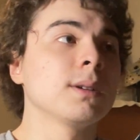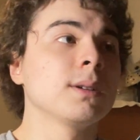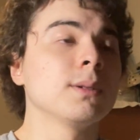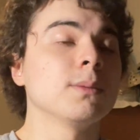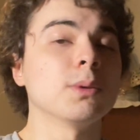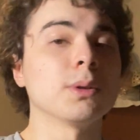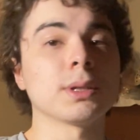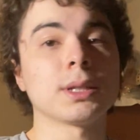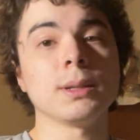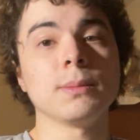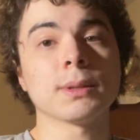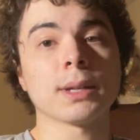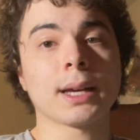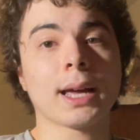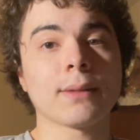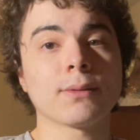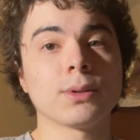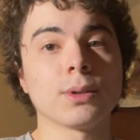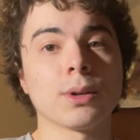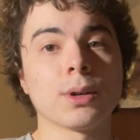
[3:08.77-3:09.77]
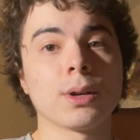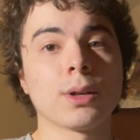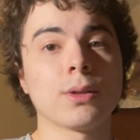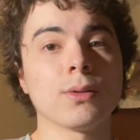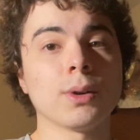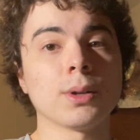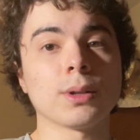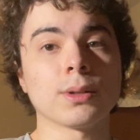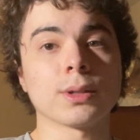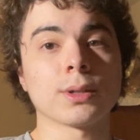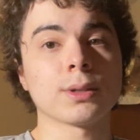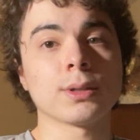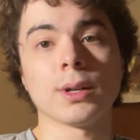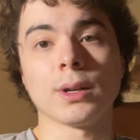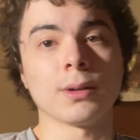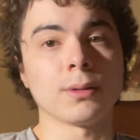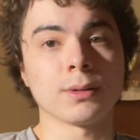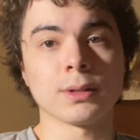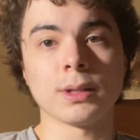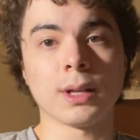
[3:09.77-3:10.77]
Well, it seems like after throwing all the
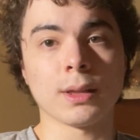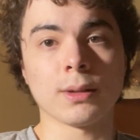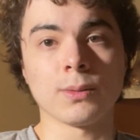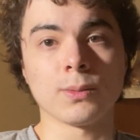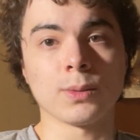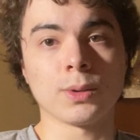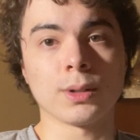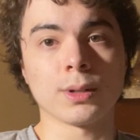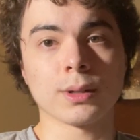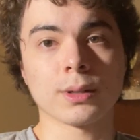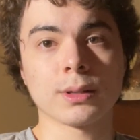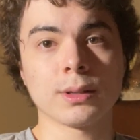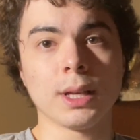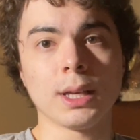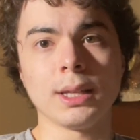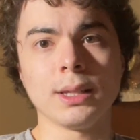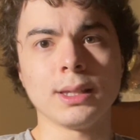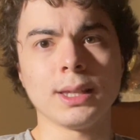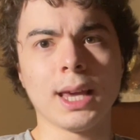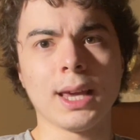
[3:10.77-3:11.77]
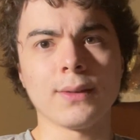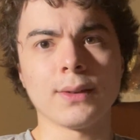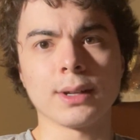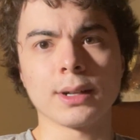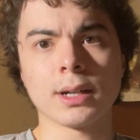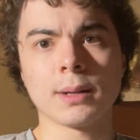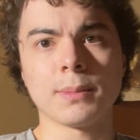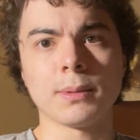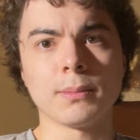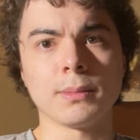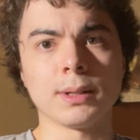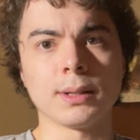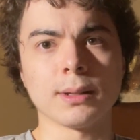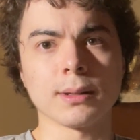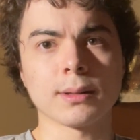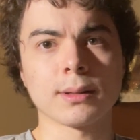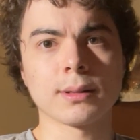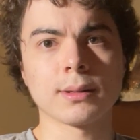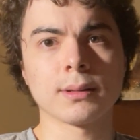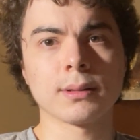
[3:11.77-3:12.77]
stones, nothing works. They even gave it a couple
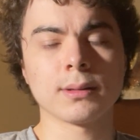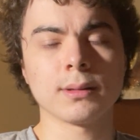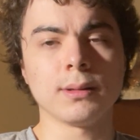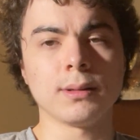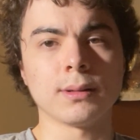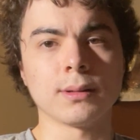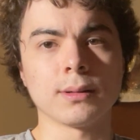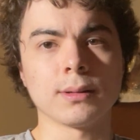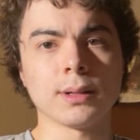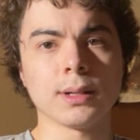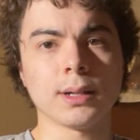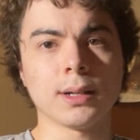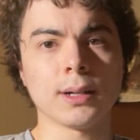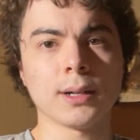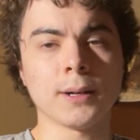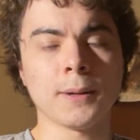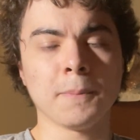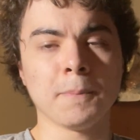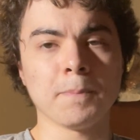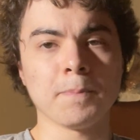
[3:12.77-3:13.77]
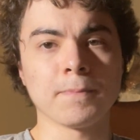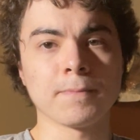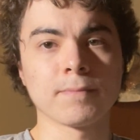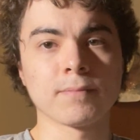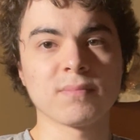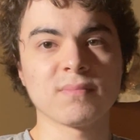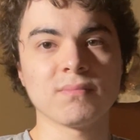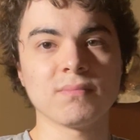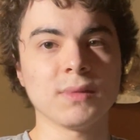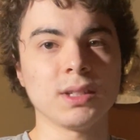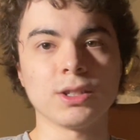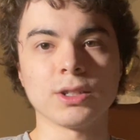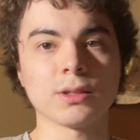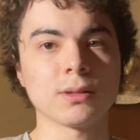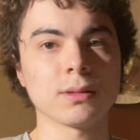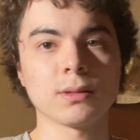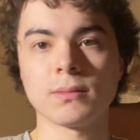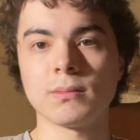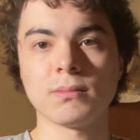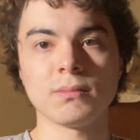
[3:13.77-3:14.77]
minutes, and
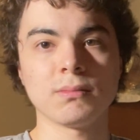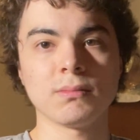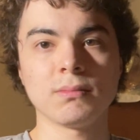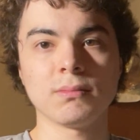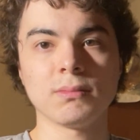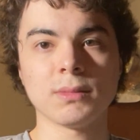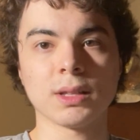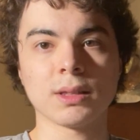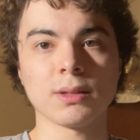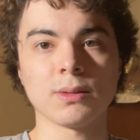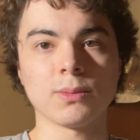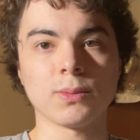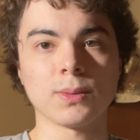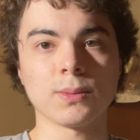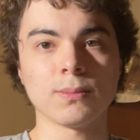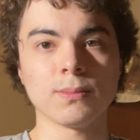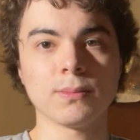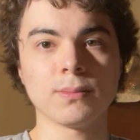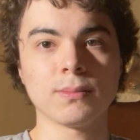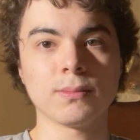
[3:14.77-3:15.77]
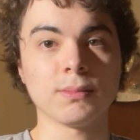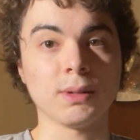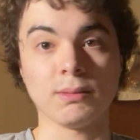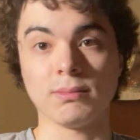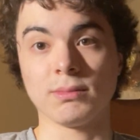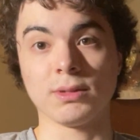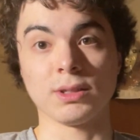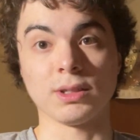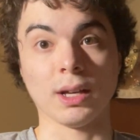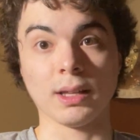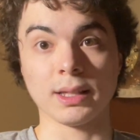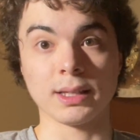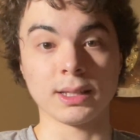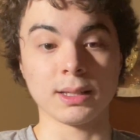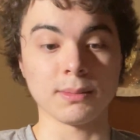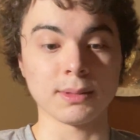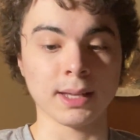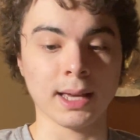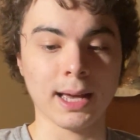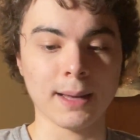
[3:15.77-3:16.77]
just nothing
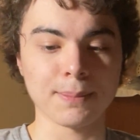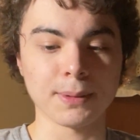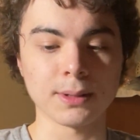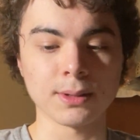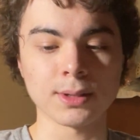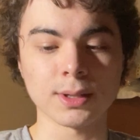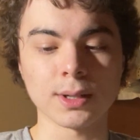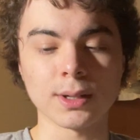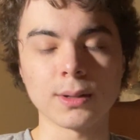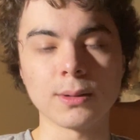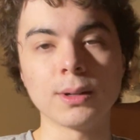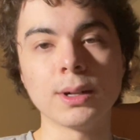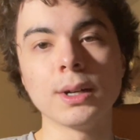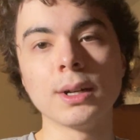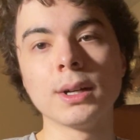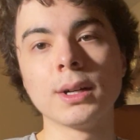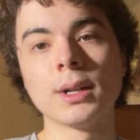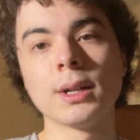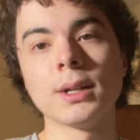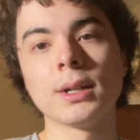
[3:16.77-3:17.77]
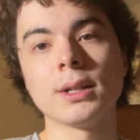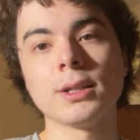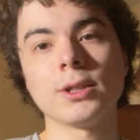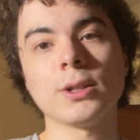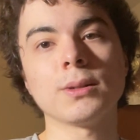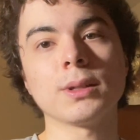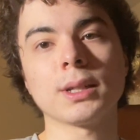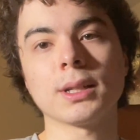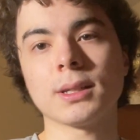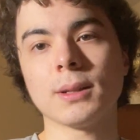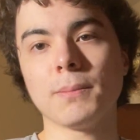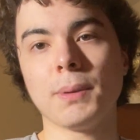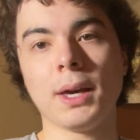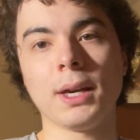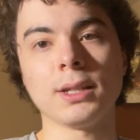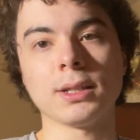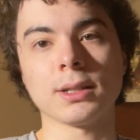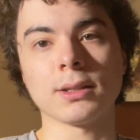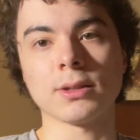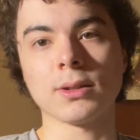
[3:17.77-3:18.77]
seems to happen. So Jonah gets
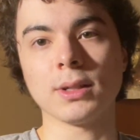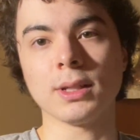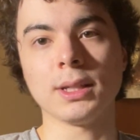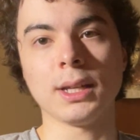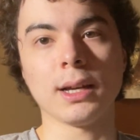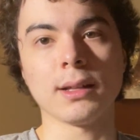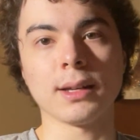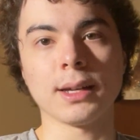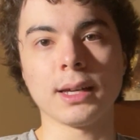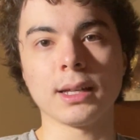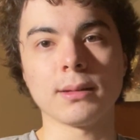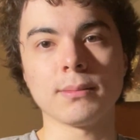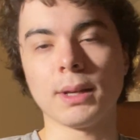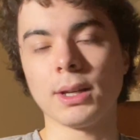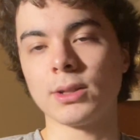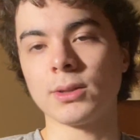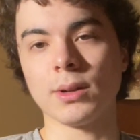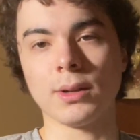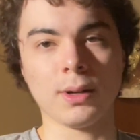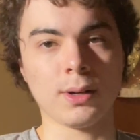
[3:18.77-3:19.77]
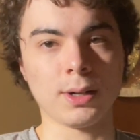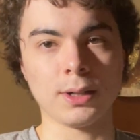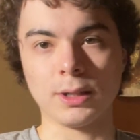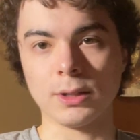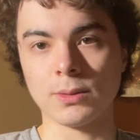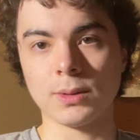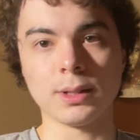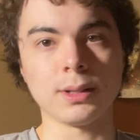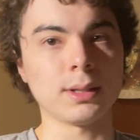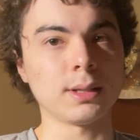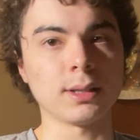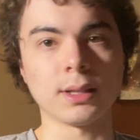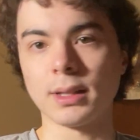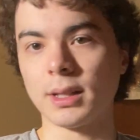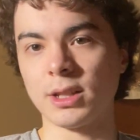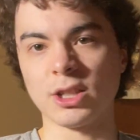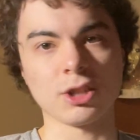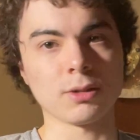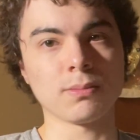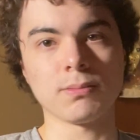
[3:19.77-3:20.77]
impatient, starts yelling at him. They start arguing, and then
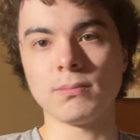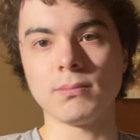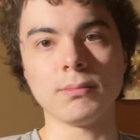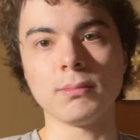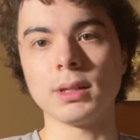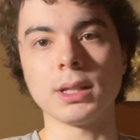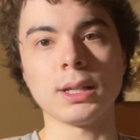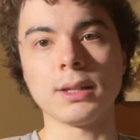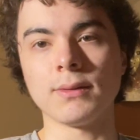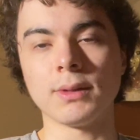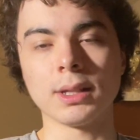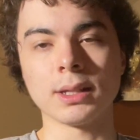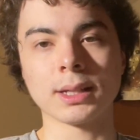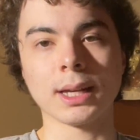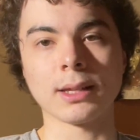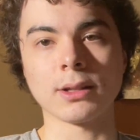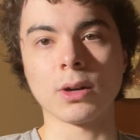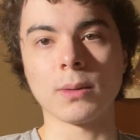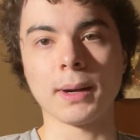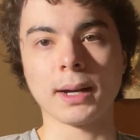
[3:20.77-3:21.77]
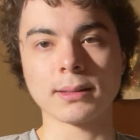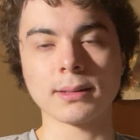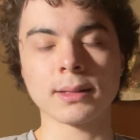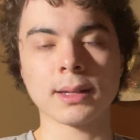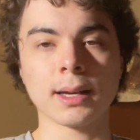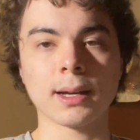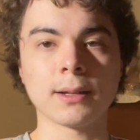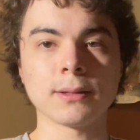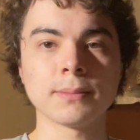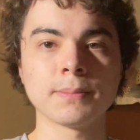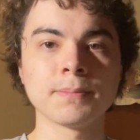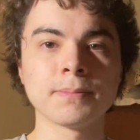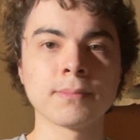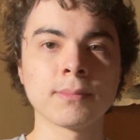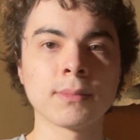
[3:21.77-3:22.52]
they just leave. They decide to go back to town.